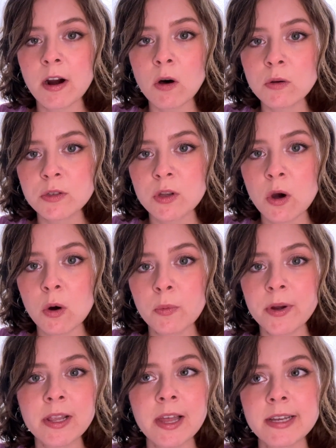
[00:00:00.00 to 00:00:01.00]
also
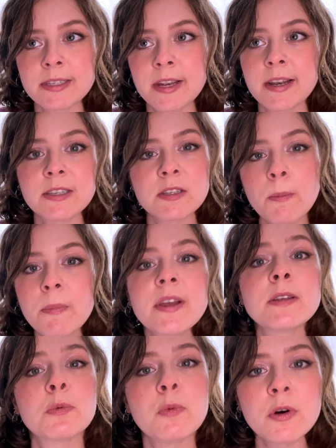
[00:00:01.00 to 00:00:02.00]
realizing that some
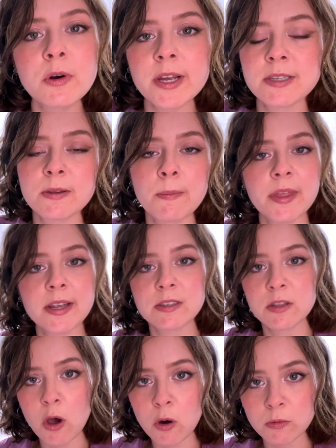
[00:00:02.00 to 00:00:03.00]
things work and some things
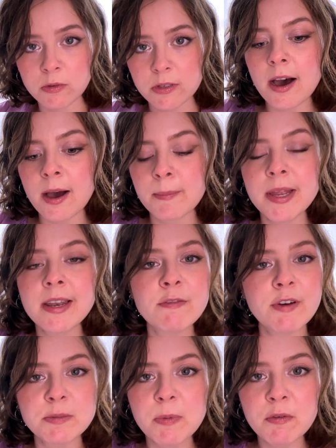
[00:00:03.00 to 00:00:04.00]
don't. I mean, if I
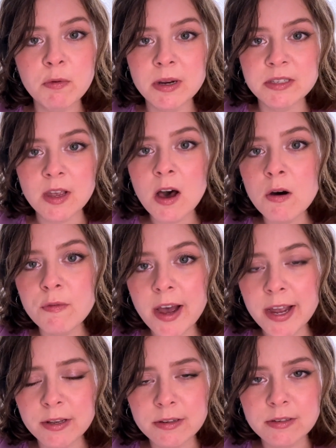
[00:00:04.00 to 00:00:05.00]
speak for myself,
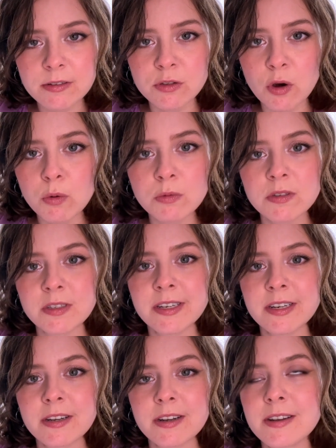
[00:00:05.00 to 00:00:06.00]
I don't
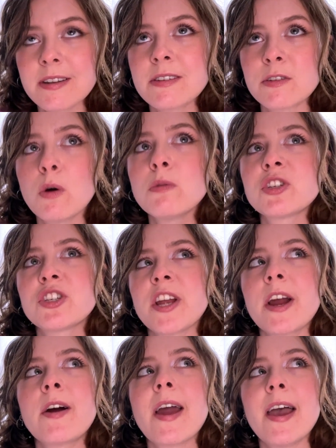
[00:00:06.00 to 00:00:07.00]

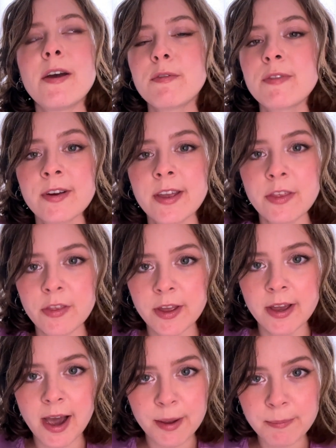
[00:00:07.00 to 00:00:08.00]
share everything
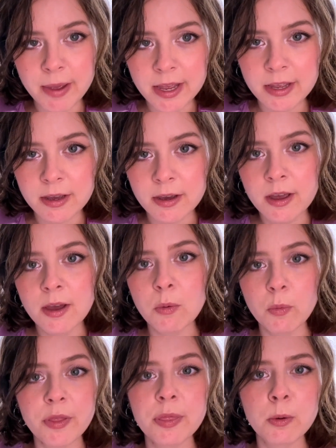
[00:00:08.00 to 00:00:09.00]
I make
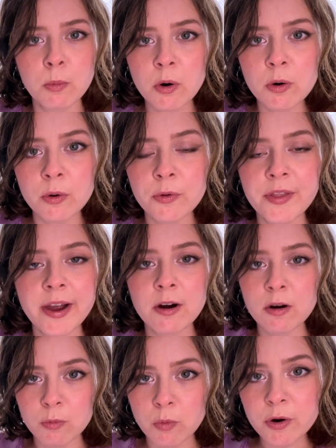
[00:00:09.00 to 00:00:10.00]
with the world. There are
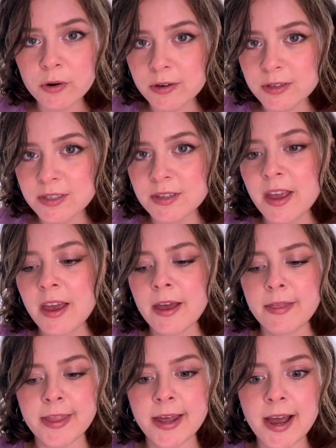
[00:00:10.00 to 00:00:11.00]
works
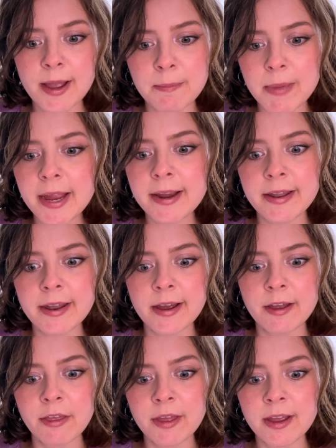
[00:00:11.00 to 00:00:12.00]
that I made that I
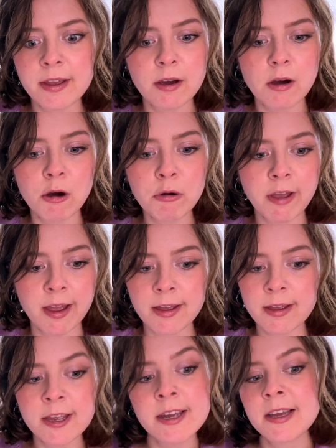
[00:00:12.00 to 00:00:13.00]
think,
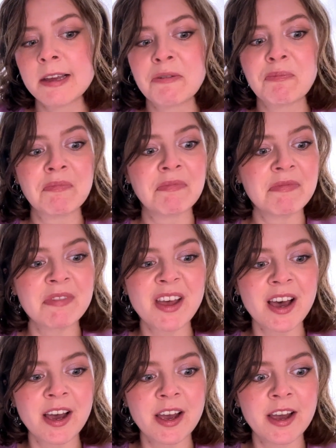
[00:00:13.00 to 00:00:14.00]
okay,
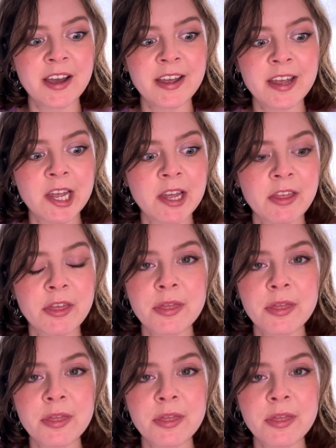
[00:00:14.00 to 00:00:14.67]
I